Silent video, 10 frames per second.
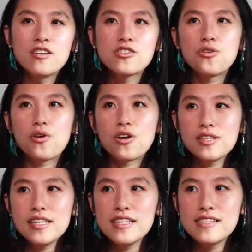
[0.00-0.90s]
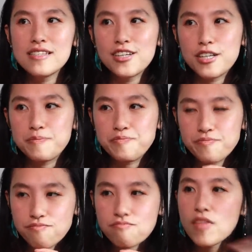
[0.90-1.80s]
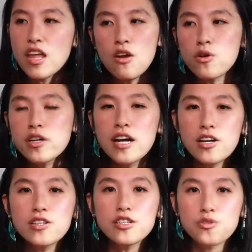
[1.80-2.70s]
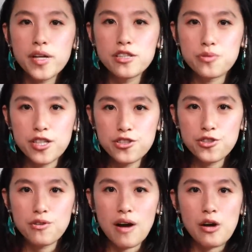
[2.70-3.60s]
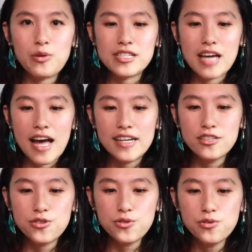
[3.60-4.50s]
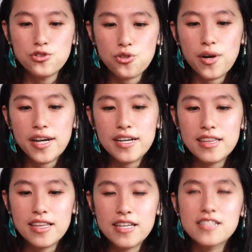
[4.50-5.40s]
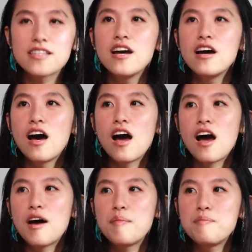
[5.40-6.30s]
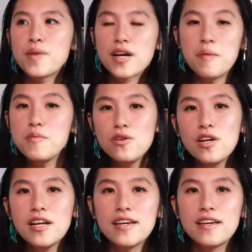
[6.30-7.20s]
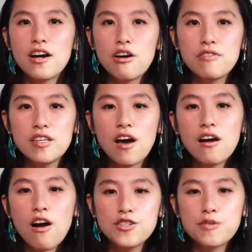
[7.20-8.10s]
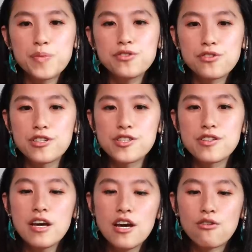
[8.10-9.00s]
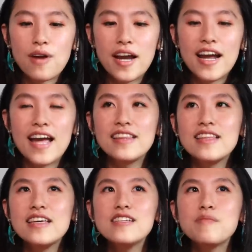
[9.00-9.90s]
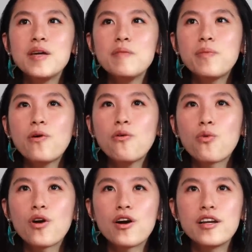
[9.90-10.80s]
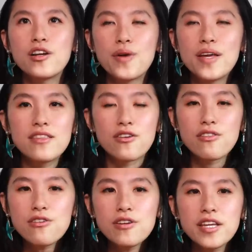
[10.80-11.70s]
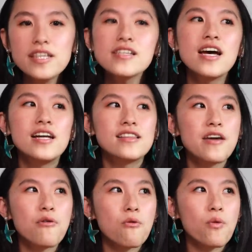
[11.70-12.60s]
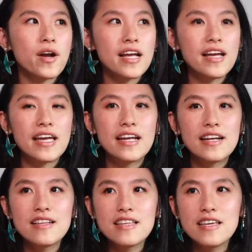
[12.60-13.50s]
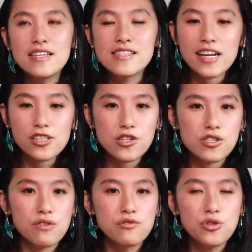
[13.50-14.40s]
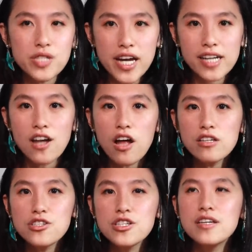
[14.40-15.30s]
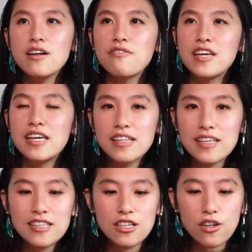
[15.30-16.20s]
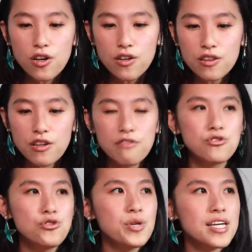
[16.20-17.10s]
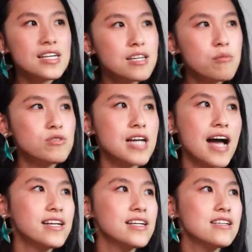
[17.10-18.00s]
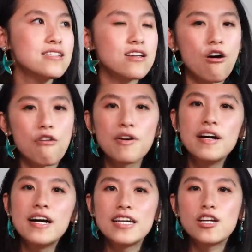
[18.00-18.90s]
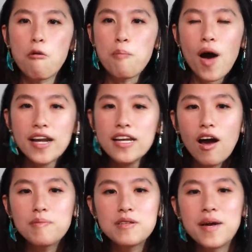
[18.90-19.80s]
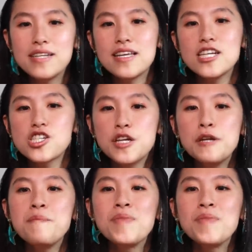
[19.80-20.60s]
So early this year, or early twenty twenty-two, I was guided to join this um, community of young entrepreneurs, right? And these people were, you know, their thirties. They were working in the sectors of new technology, of healing the earth, of new healing modalities, of, you know, body optimization.